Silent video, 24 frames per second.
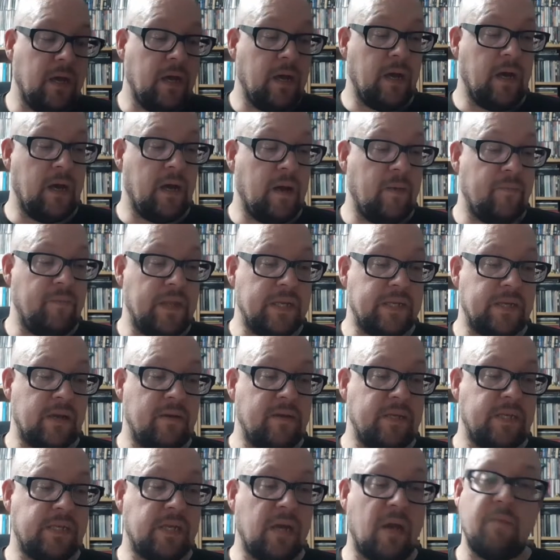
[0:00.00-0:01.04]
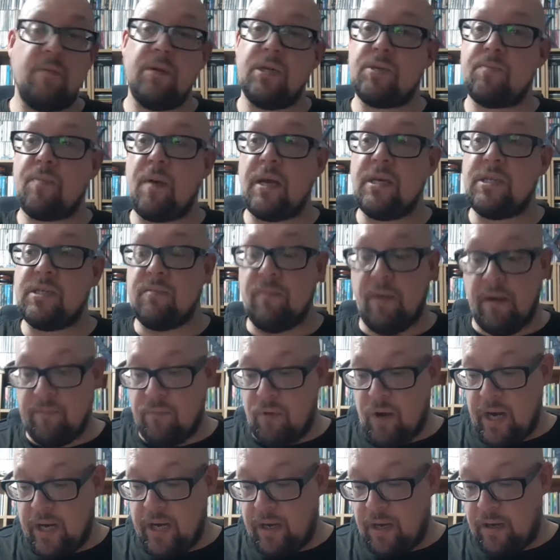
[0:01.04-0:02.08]
Um, there's only so much space in my
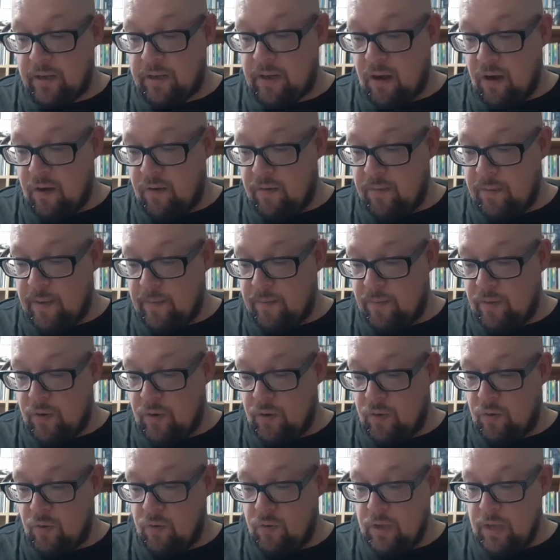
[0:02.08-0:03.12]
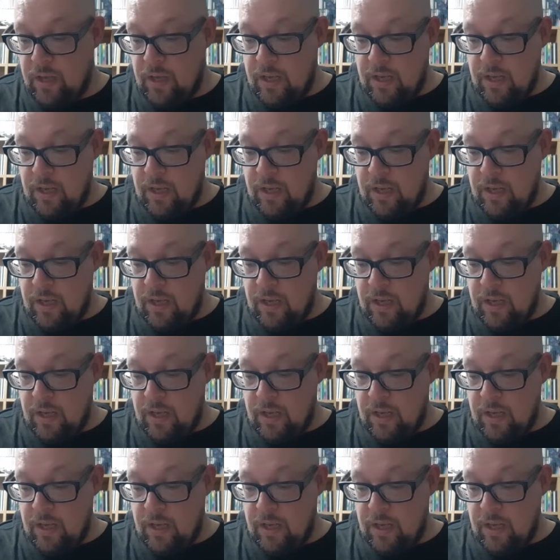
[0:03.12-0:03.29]
brain and I can't remember it all.